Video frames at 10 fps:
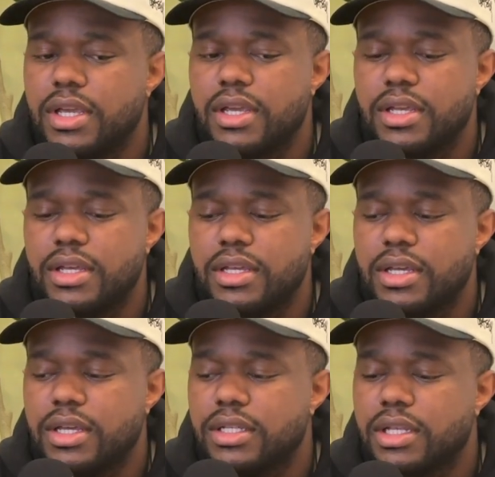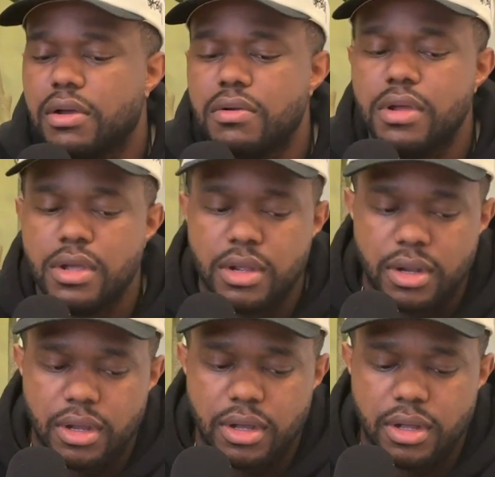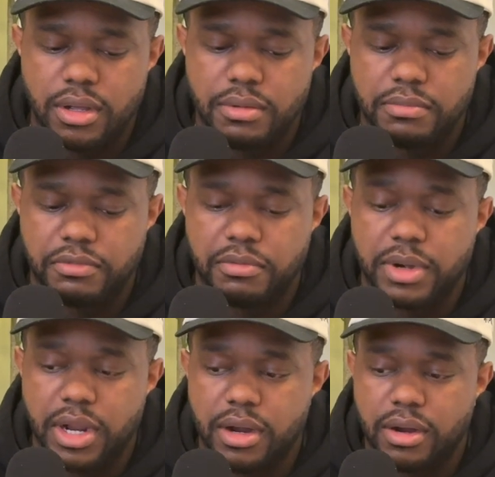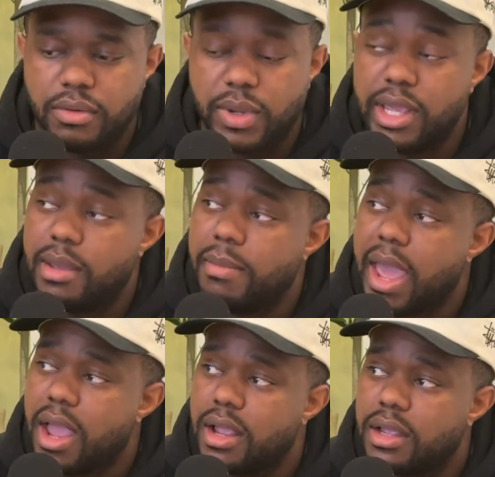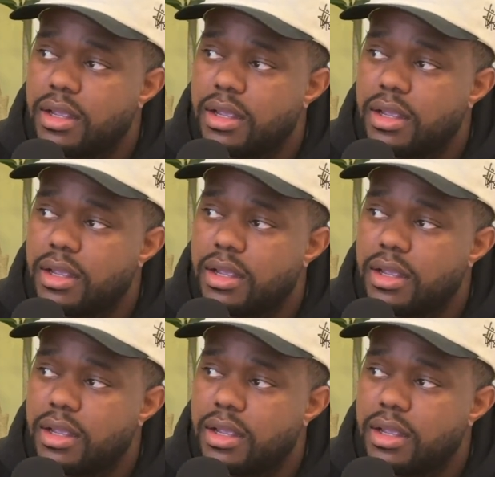Yeah. And so from there, we get back.